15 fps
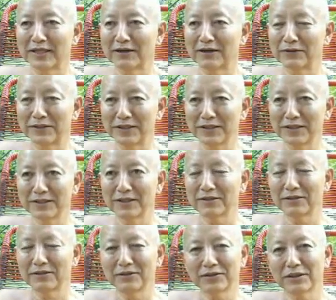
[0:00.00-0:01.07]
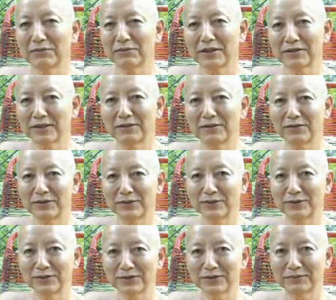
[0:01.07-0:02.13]
nowadays there are still some rites and
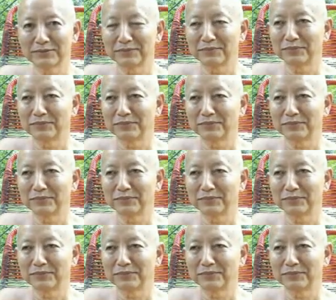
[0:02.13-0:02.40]
rituals.